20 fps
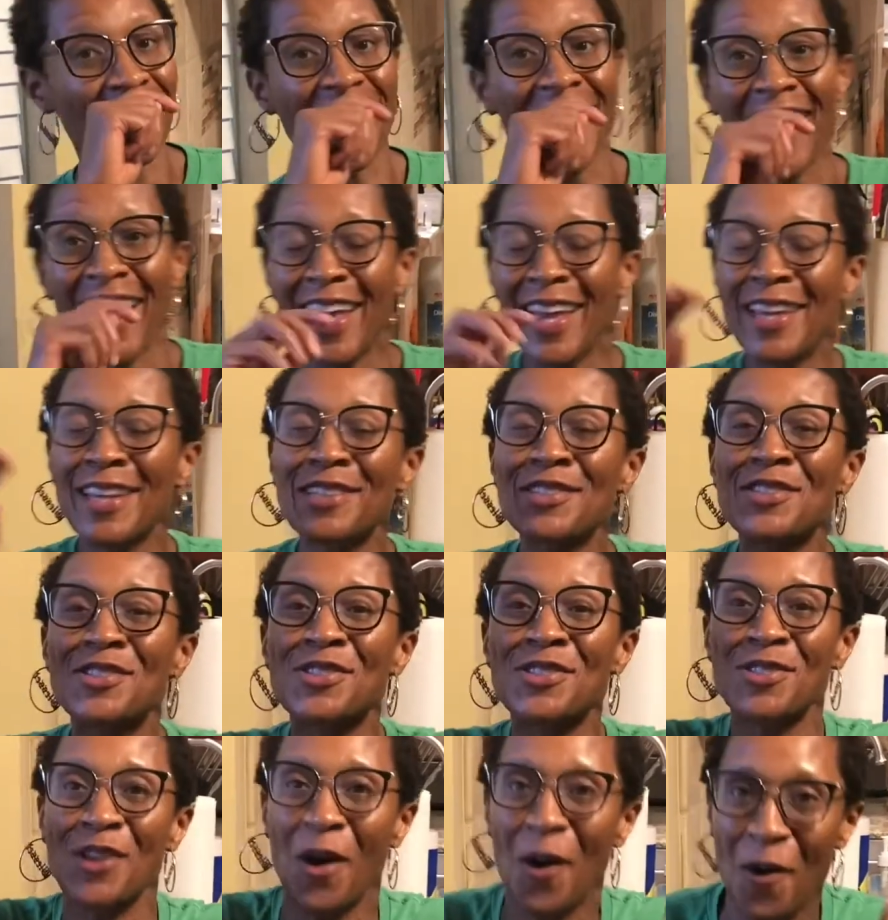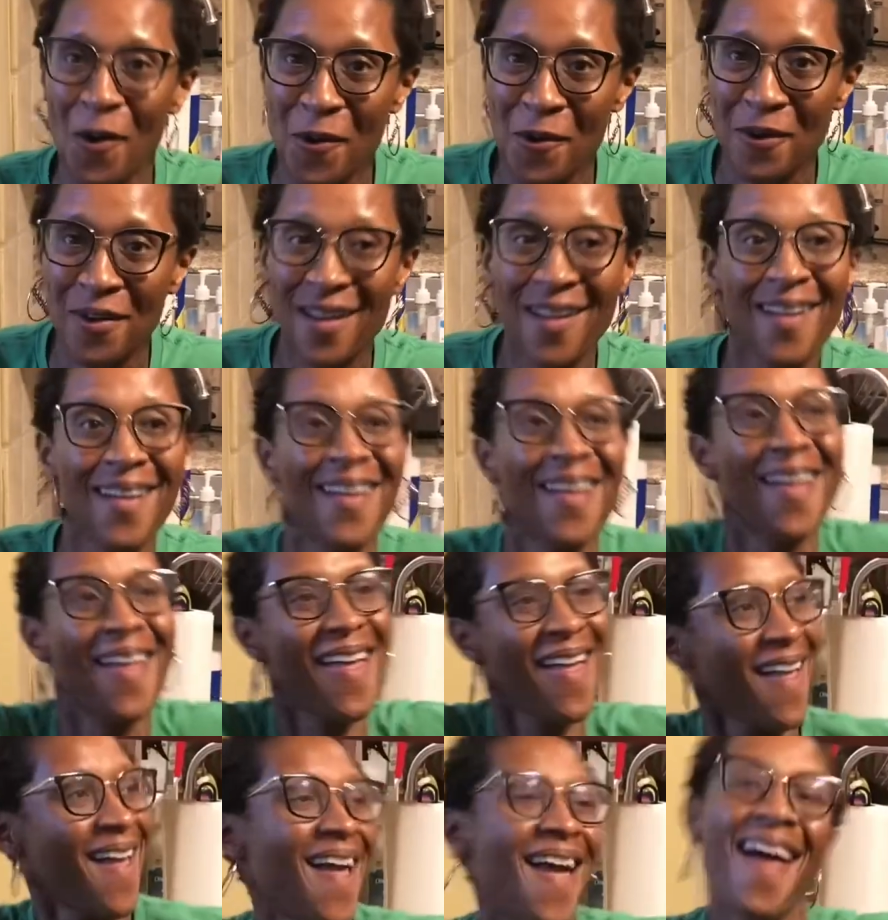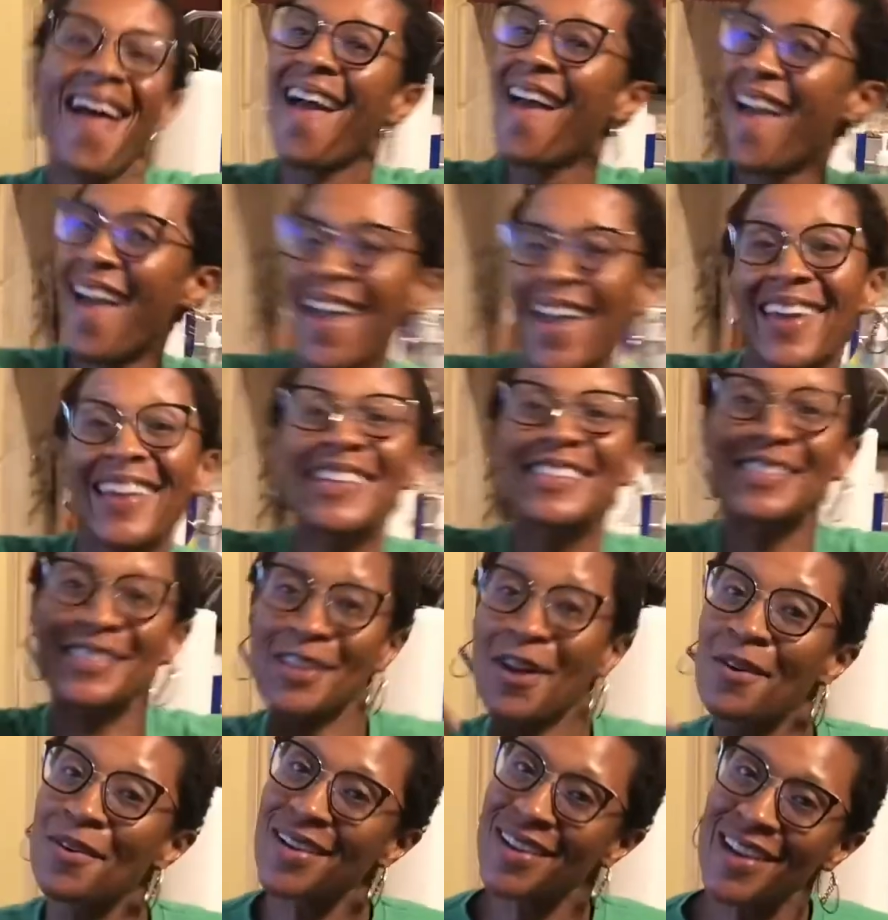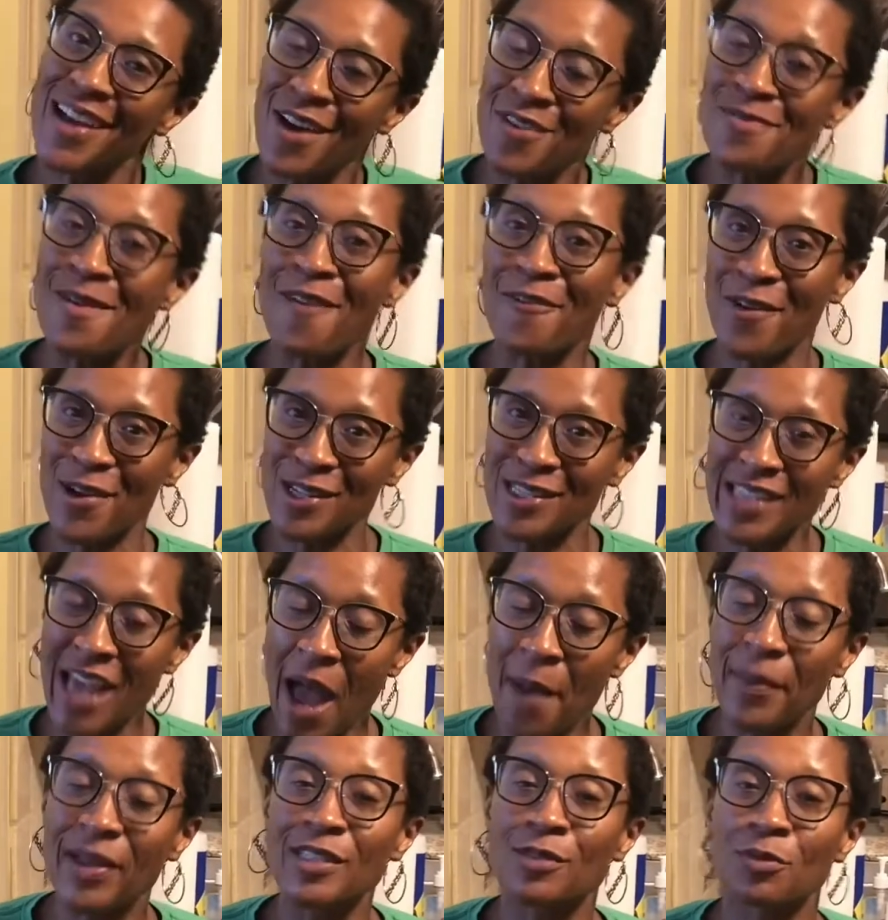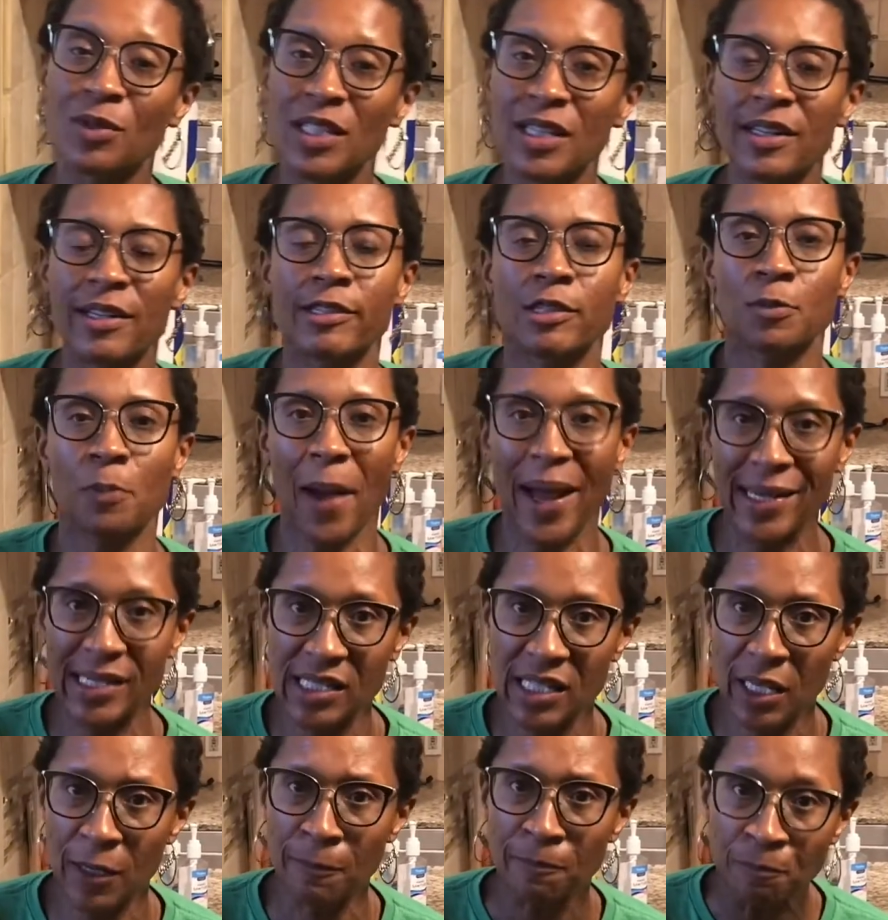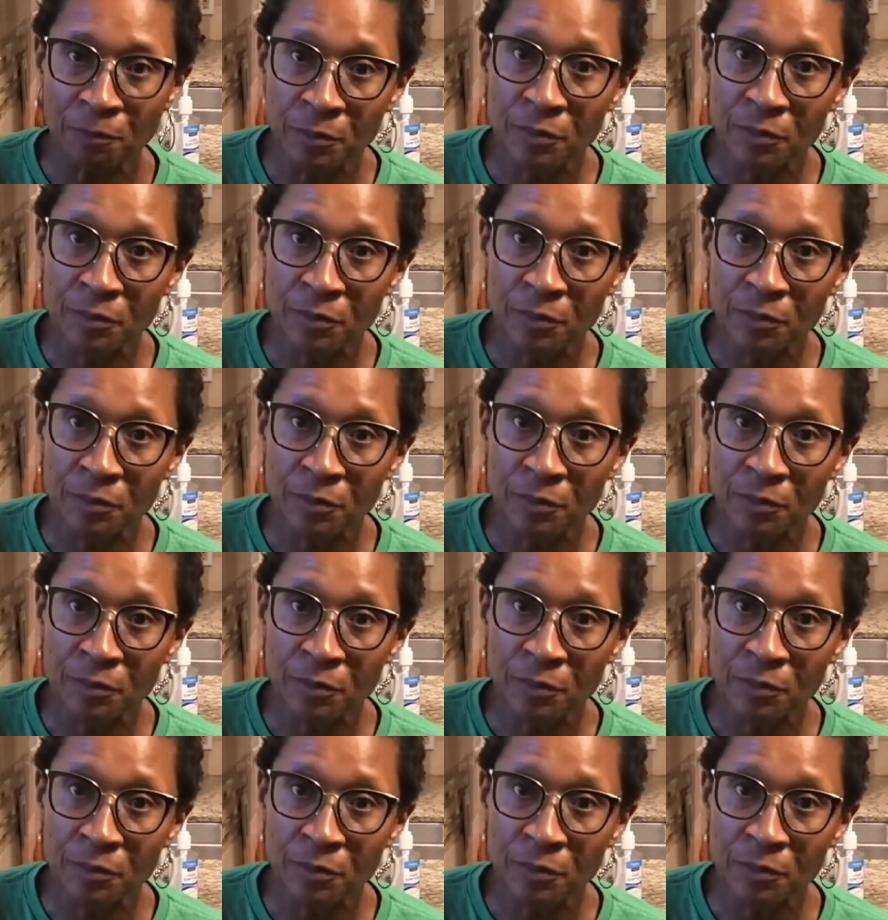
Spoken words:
it is so good. For my first time, it's really good. It's spicy.